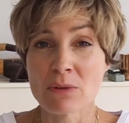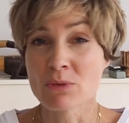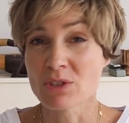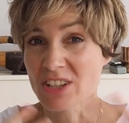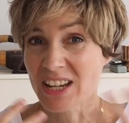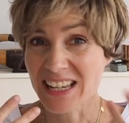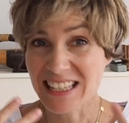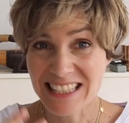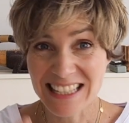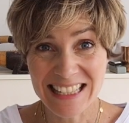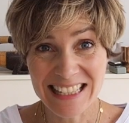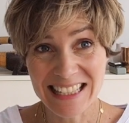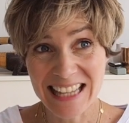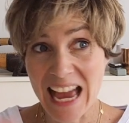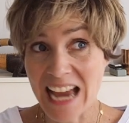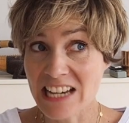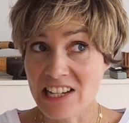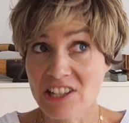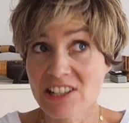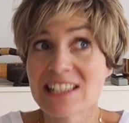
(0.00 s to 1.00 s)
which I just
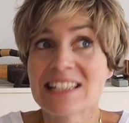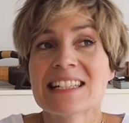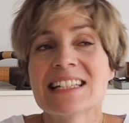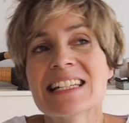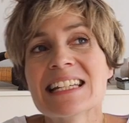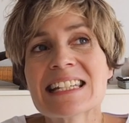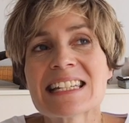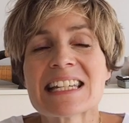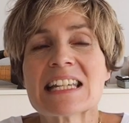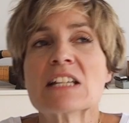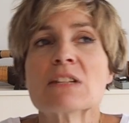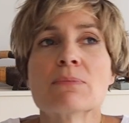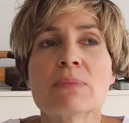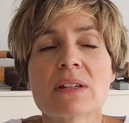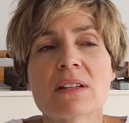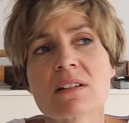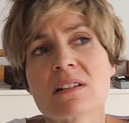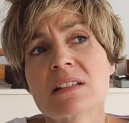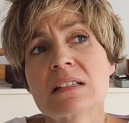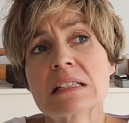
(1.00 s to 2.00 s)
actually deleted
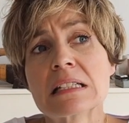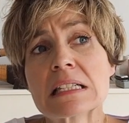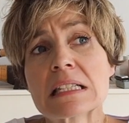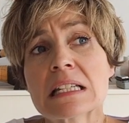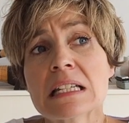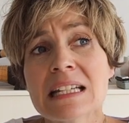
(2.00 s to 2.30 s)
because